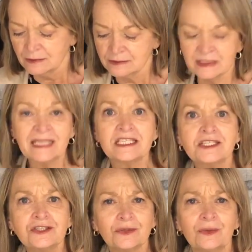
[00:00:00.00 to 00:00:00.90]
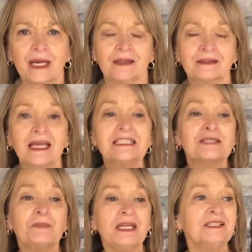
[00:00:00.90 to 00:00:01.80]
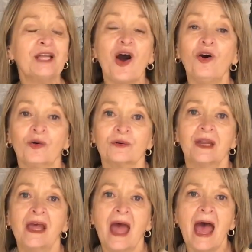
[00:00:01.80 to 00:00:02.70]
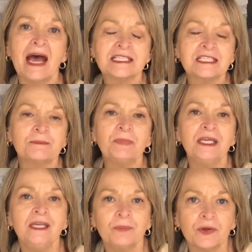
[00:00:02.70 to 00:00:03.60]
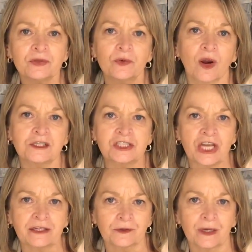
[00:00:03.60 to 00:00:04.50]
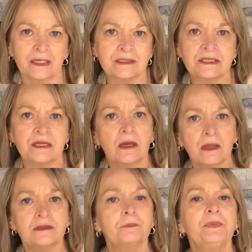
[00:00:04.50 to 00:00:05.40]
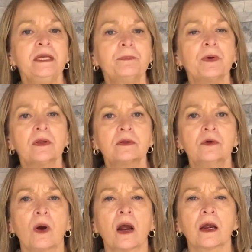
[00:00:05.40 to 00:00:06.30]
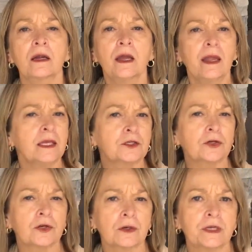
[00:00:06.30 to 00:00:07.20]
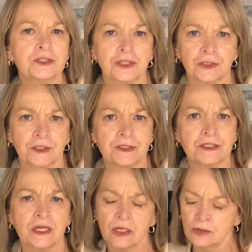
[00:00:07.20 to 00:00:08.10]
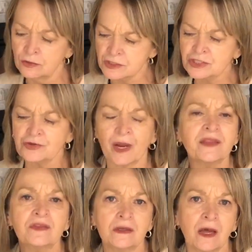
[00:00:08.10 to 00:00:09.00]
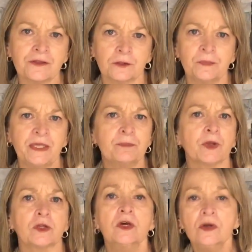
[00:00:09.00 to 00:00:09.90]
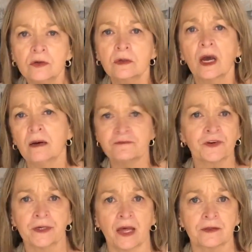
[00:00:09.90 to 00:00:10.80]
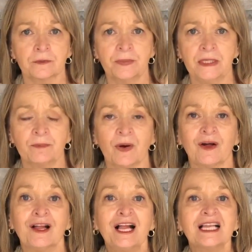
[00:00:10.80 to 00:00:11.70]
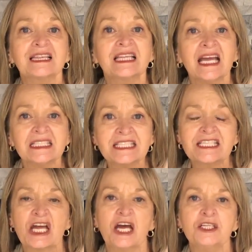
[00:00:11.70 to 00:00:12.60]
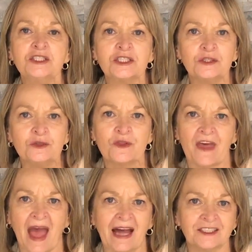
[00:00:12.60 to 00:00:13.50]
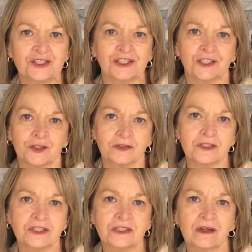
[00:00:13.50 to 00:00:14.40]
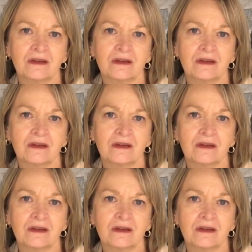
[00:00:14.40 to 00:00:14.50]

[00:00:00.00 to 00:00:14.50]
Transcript: Let's do it. Let's be known as the people who are generous, the people who are encouragers, who strengthen other people, who comfort other people. Let's do that, church.